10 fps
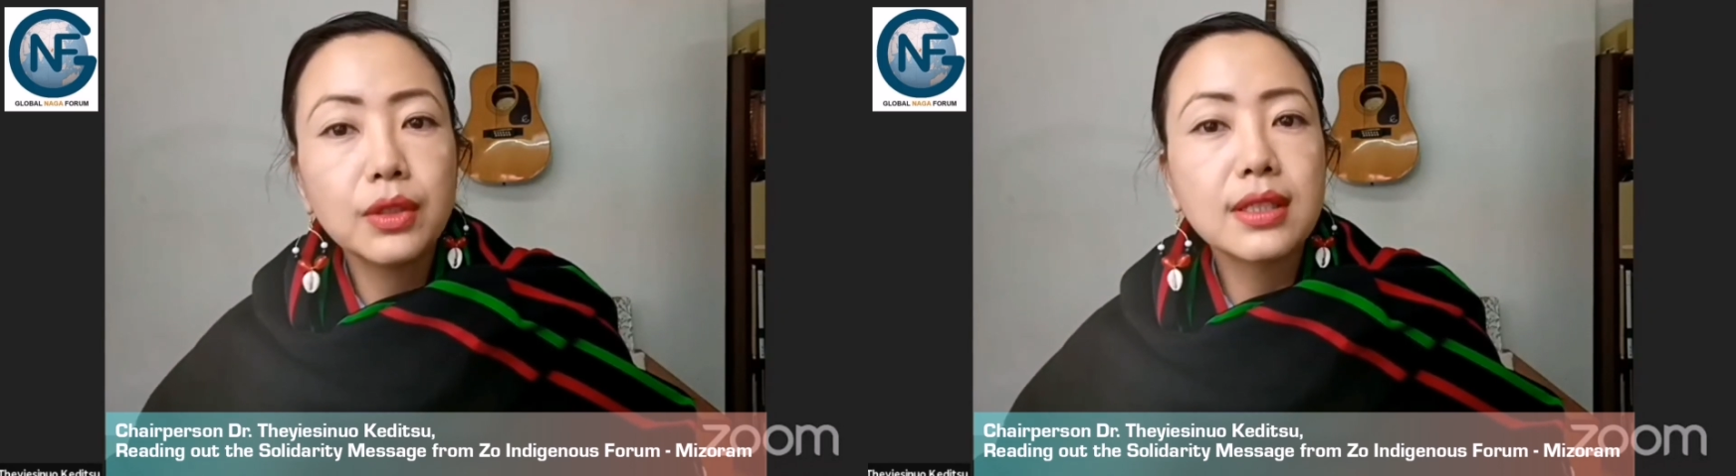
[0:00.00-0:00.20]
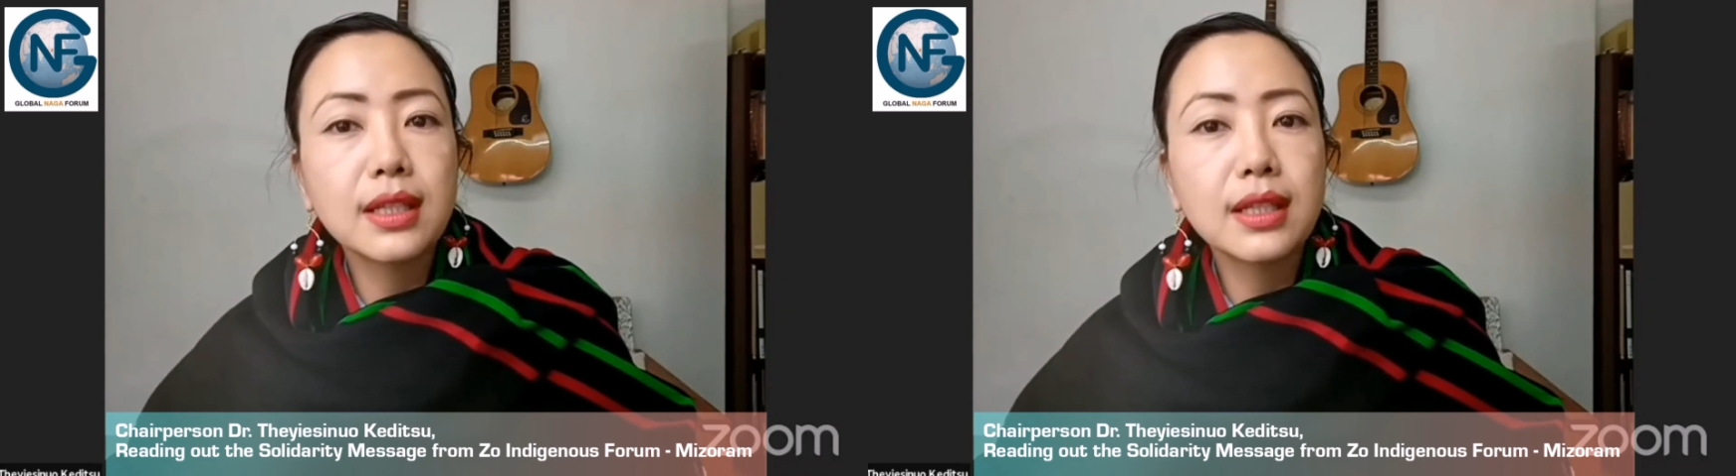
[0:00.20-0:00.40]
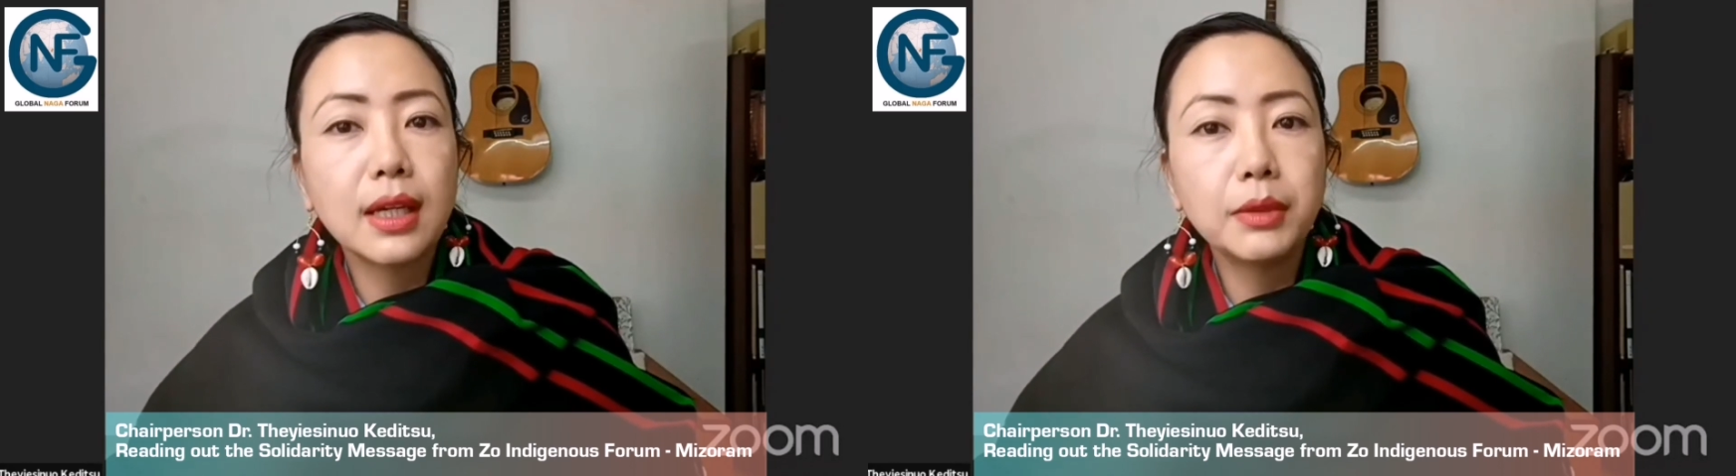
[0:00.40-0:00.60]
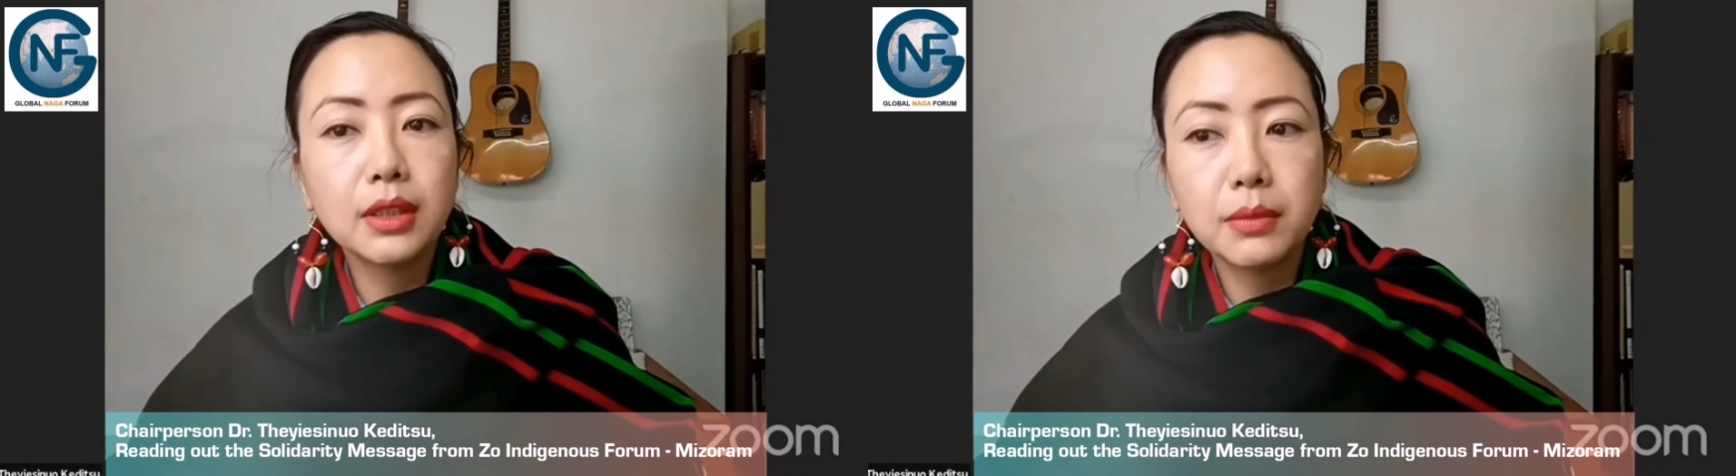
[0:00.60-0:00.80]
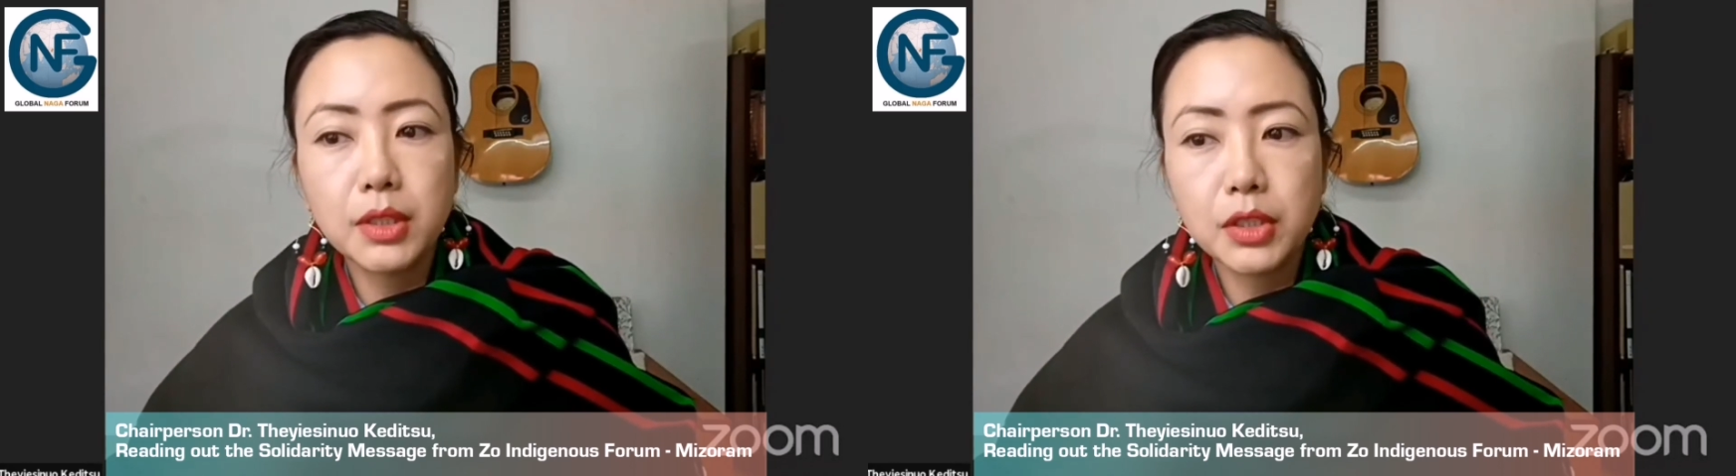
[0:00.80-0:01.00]
the Simon
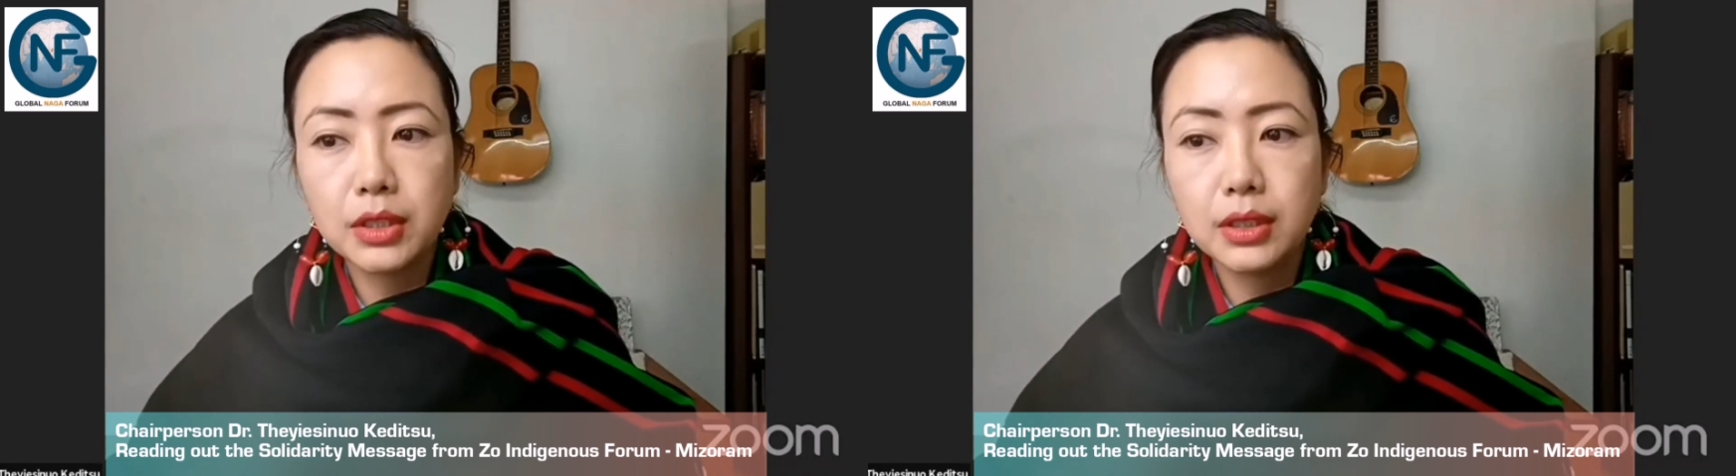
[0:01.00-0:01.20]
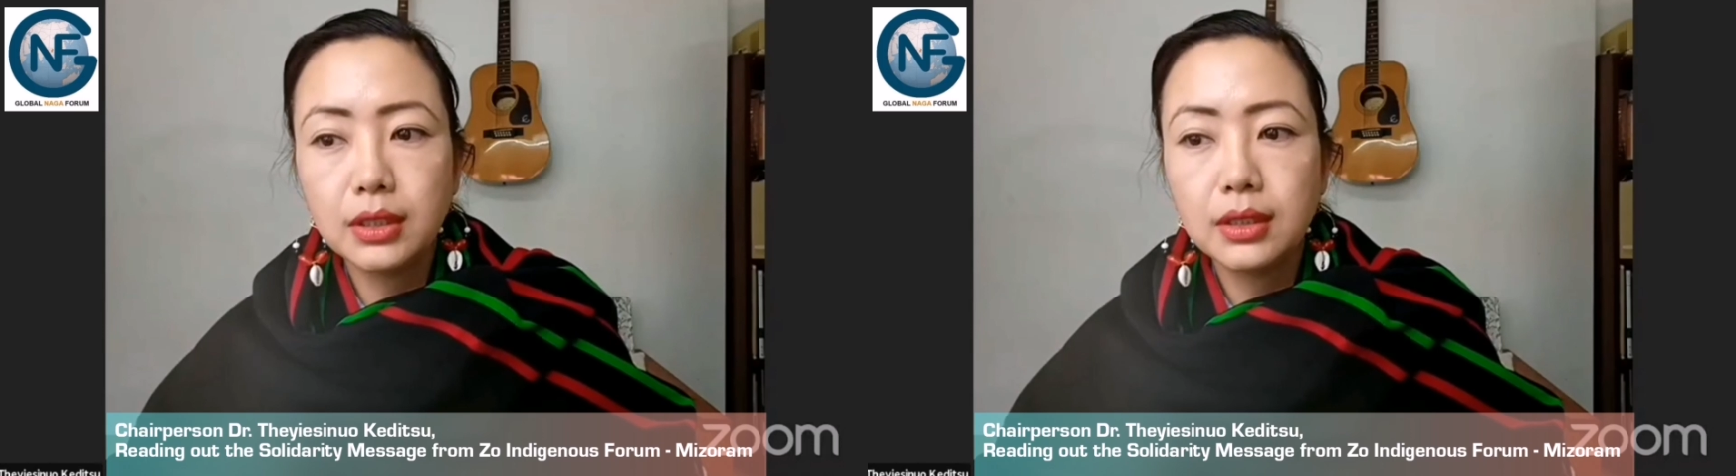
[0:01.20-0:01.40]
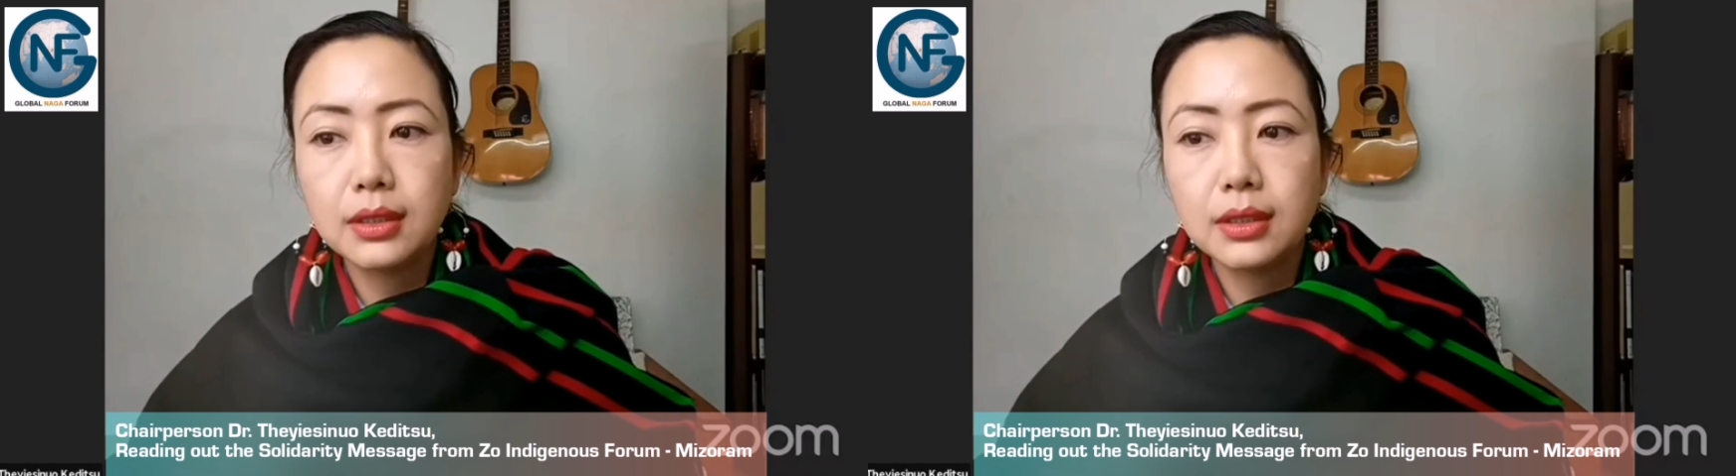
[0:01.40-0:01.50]
Commission,